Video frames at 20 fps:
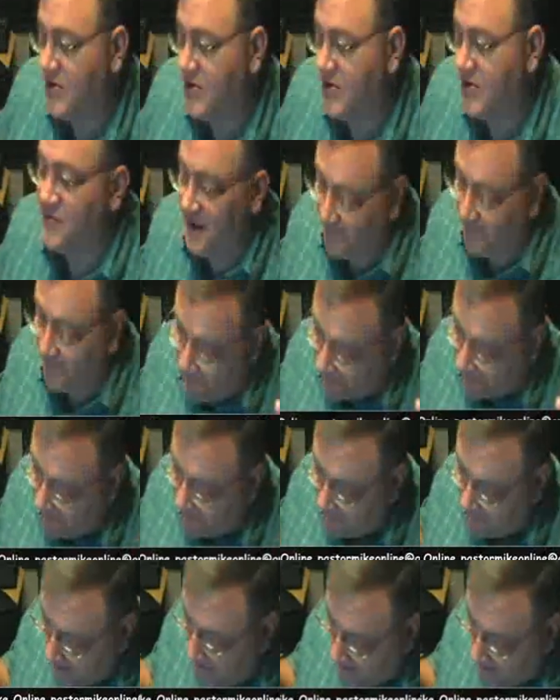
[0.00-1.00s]
you that if there have
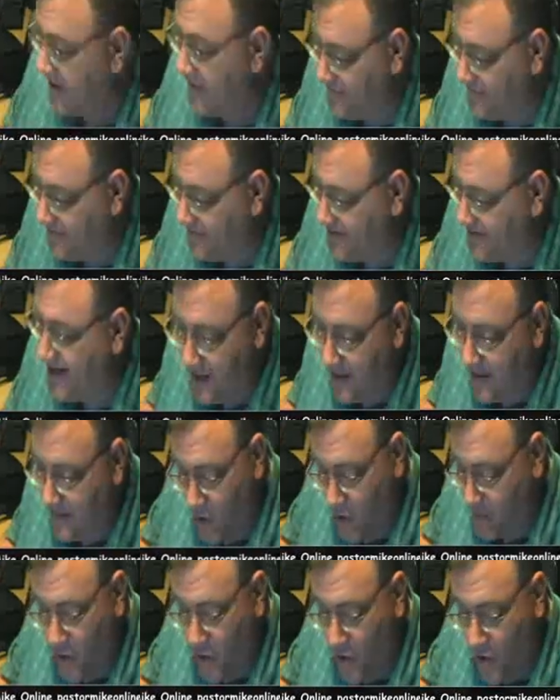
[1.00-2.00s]
been 15
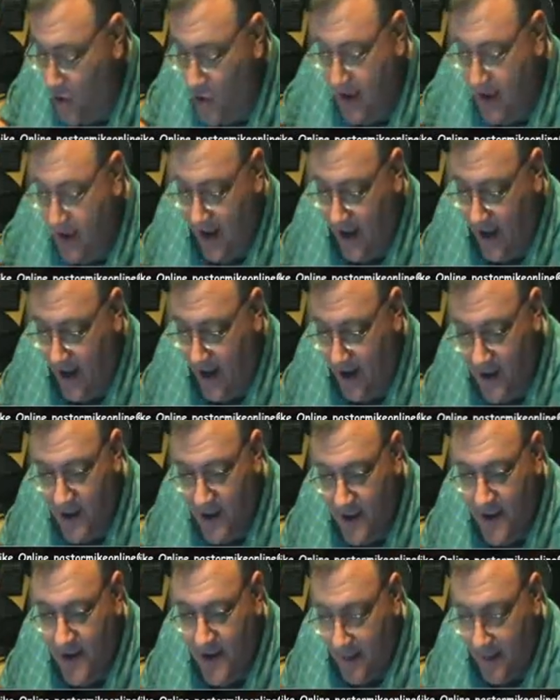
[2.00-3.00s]
movies made
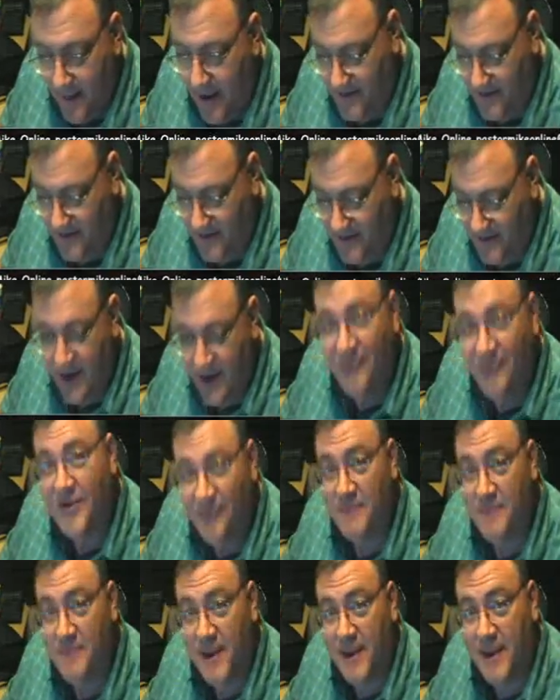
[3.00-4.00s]
about something
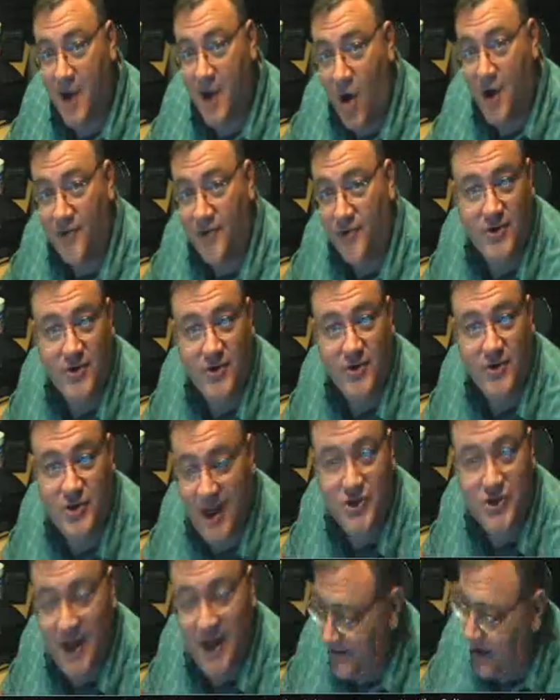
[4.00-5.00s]
being altered or
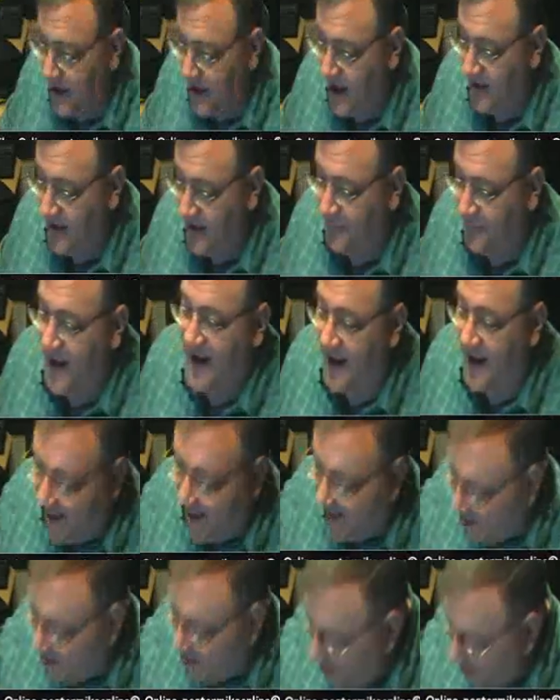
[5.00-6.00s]
genetically modified,
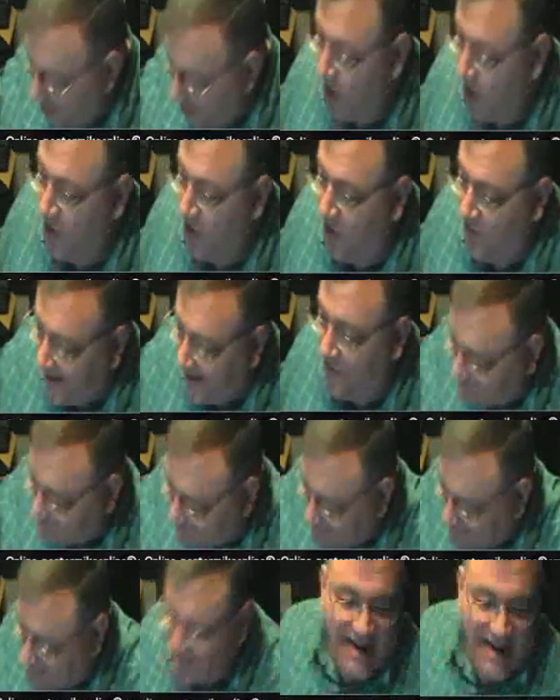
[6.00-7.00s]
it always
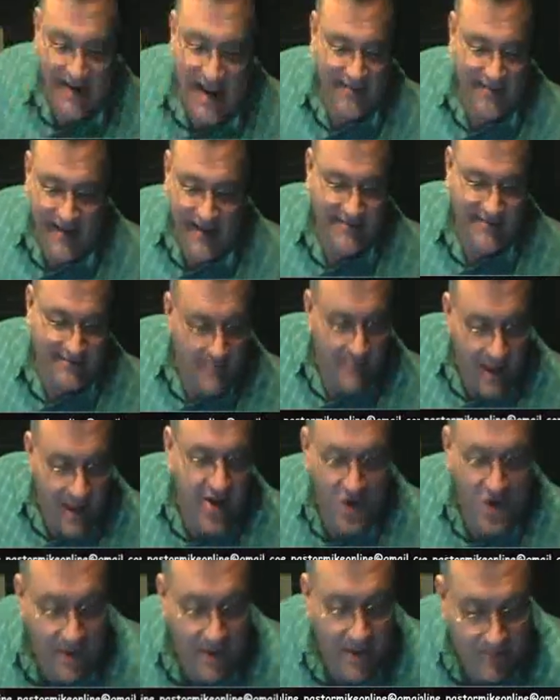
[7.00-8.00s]
stinks to be a
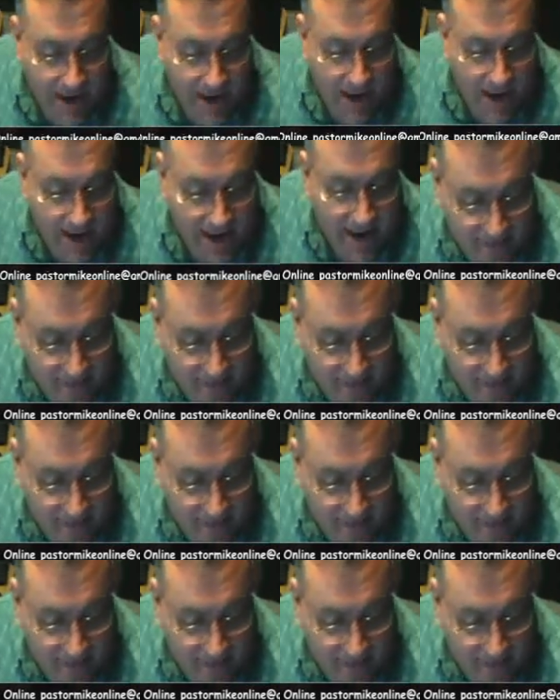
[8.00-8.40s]
human being